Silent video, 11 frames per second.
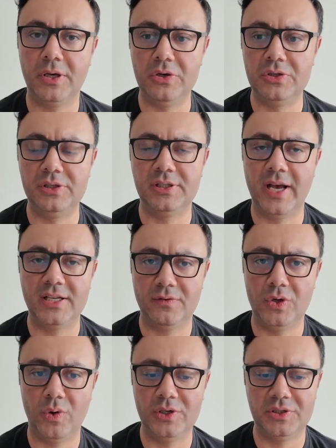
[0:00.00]
They usually just ask
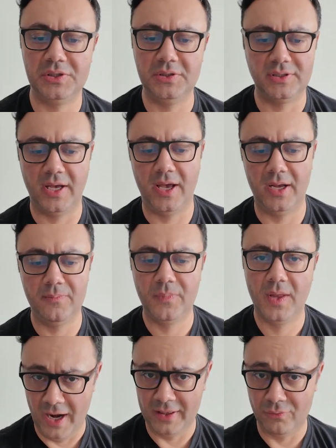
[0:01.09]
me questions, say, hey,
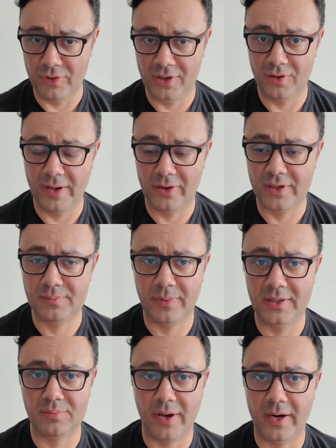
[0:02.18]
anything we can do to make your
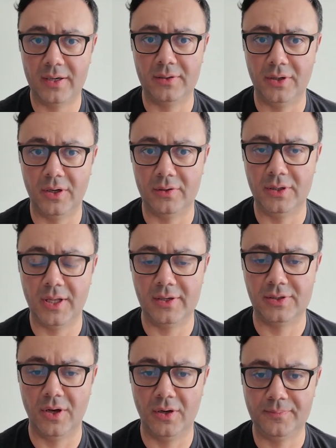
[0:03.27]
experience better, you let
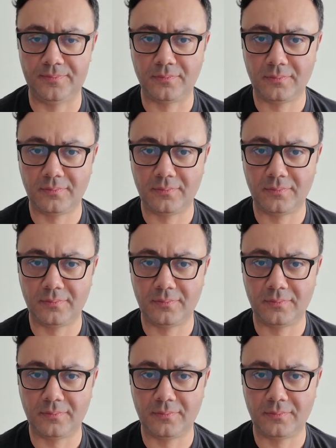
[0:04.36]
us know.